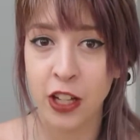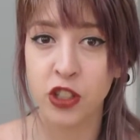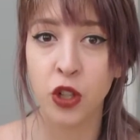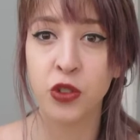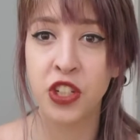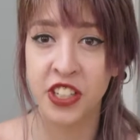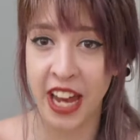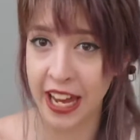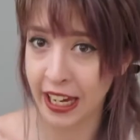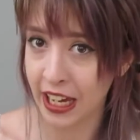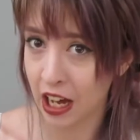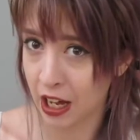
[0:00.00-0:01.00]
So
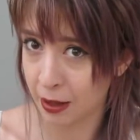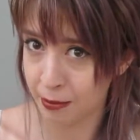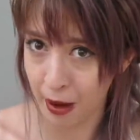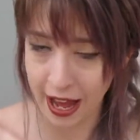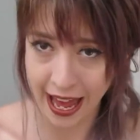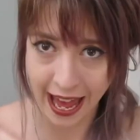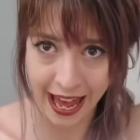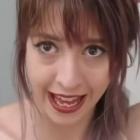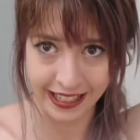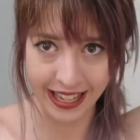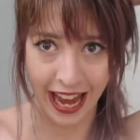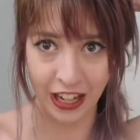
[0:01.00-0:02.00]
today my hair
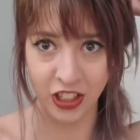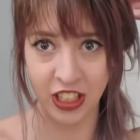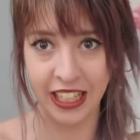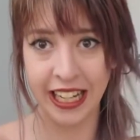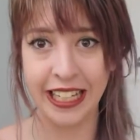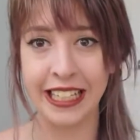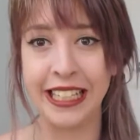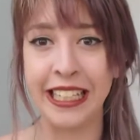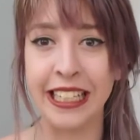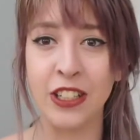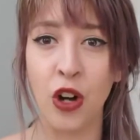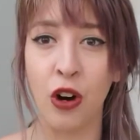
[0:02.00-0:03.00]
is actually in
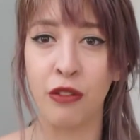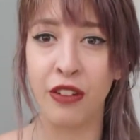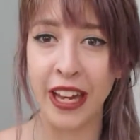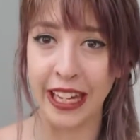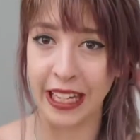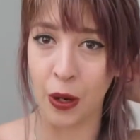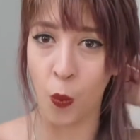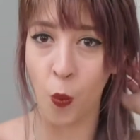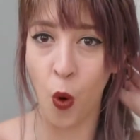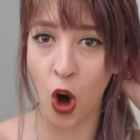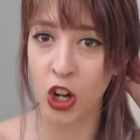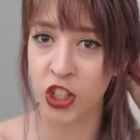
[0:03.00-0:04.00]
need of a
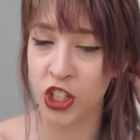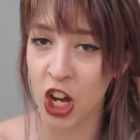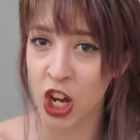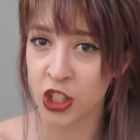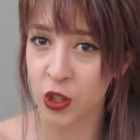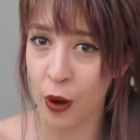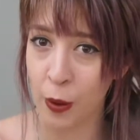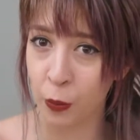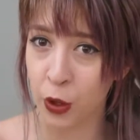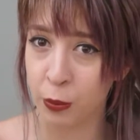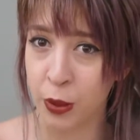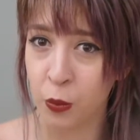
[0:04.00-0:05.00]
wash, so I
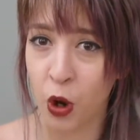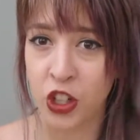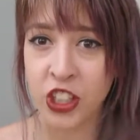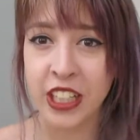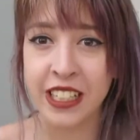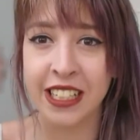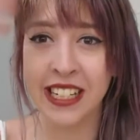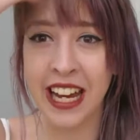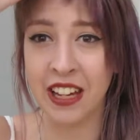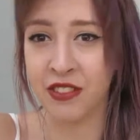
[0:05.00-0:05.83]
will be washing it today.